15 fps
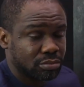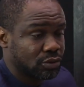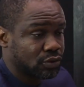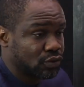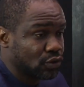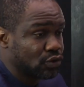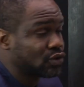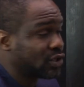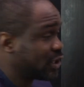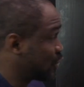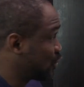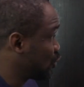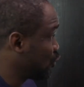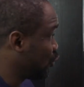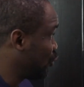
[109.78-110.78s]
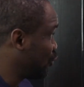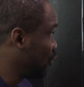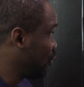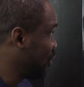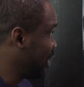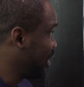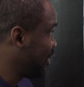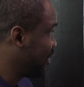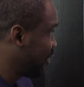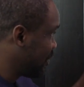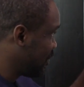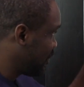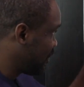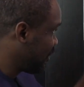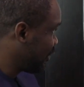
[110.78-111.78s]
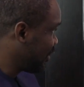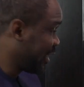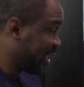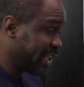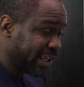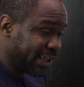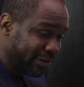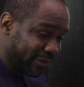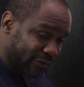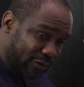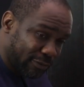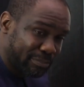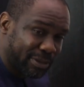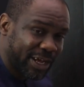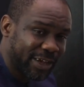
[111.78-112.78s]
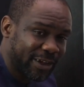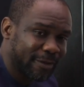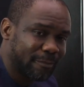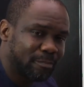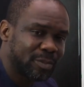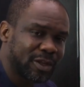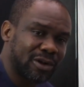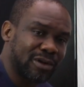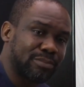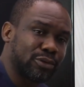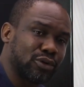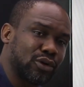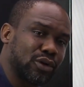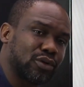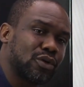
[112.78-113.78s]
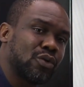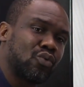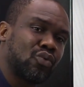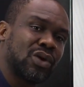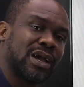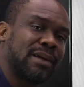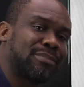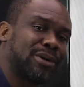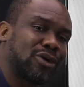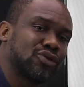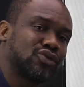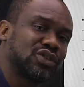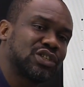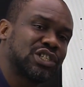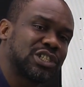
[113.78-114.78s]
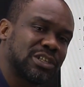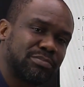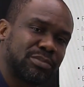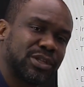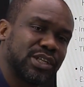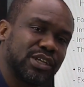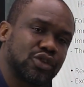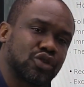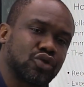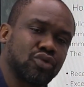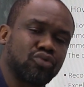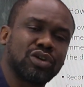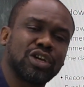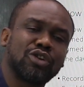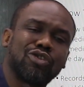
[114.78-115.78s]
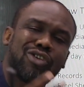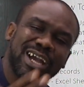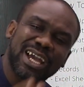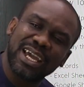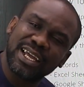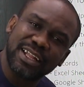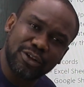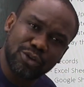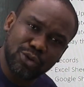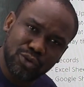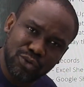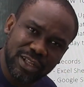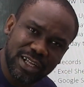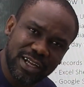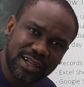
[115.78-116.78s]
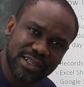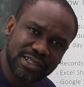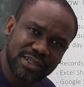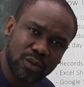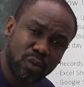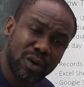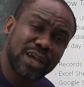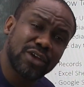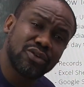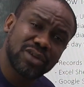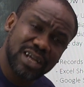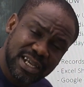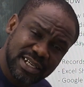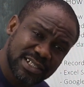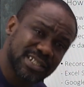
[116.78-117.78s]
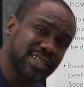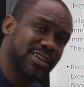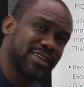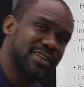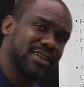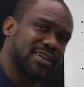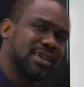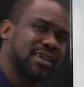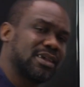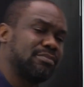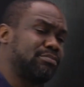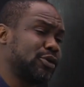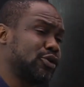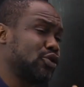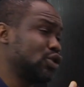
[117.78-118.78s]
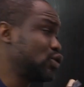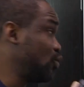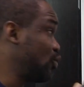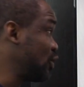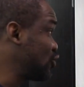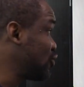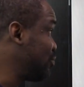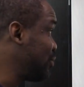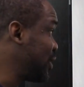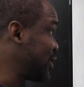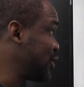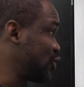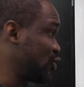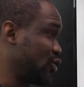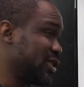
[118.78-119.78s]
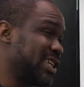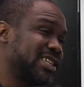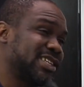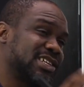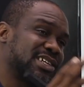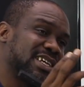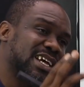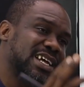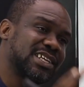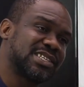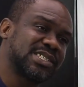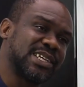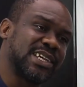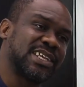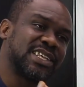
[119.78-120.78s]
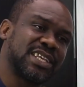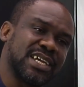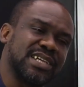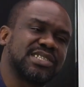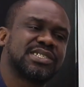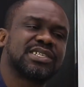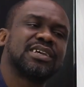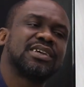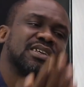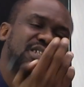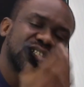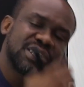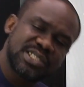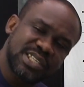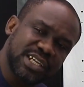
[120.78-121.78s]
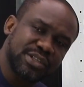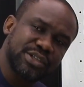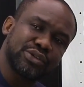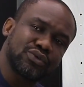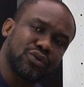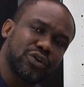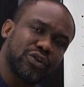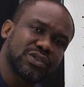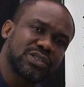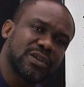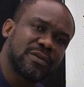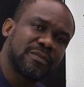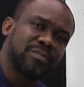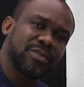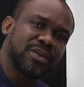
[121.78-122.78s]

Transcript: So and so again for buying our product. We are about shipping it. Should we go ahead and do that? Why are you asking? Because you want to make sure that they say yes, send it to us.